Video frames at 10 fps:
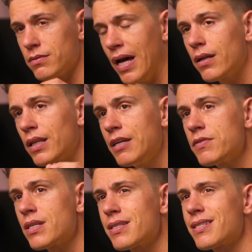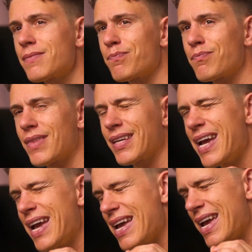That leaves us
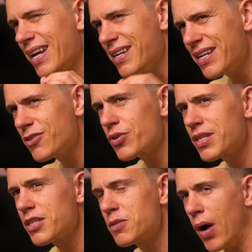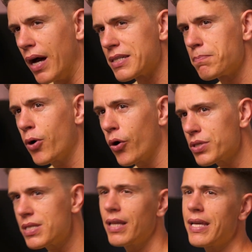in an interesting spot.
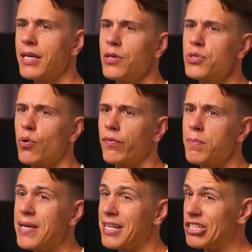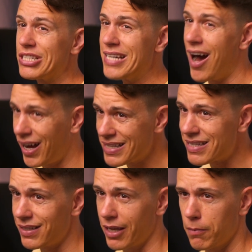Personally, I use NordVPN
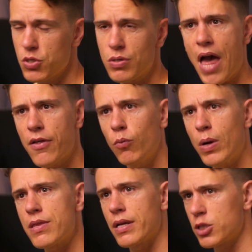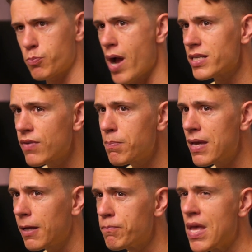constantly. Together with
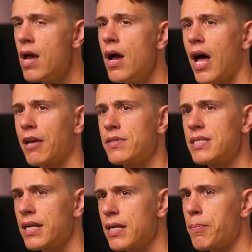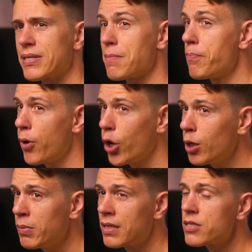ExpressVPN, I've set it up as a
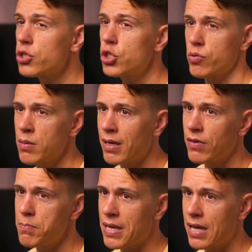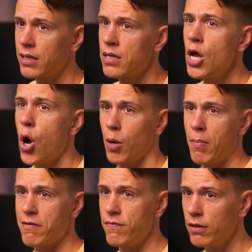permanent streaming VPN on
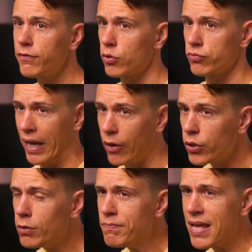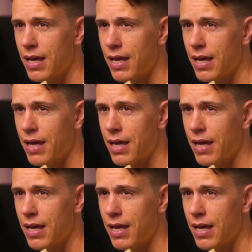my Vilfo router,